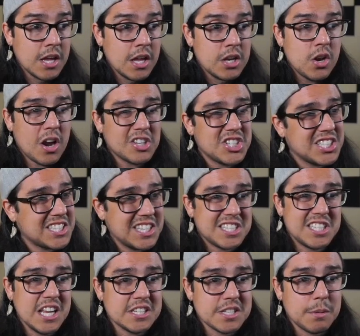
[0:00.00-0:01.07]
not just the
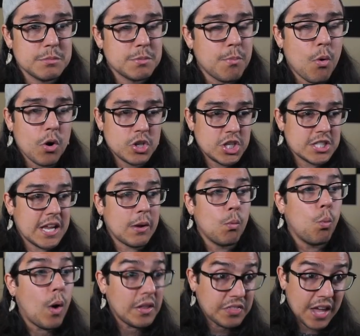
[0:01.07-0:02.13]
systems, more just
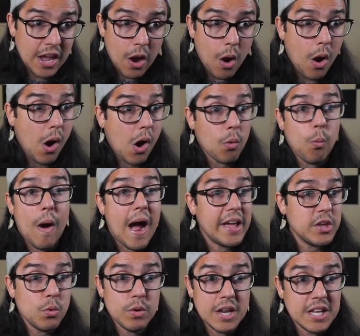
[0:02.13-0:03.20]
what they are, why
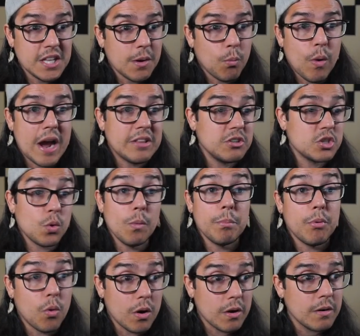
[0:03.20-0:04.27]
you need them, why they're so
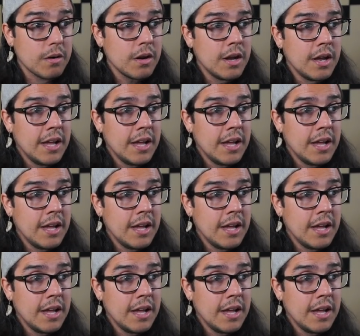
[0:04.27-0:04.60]
important,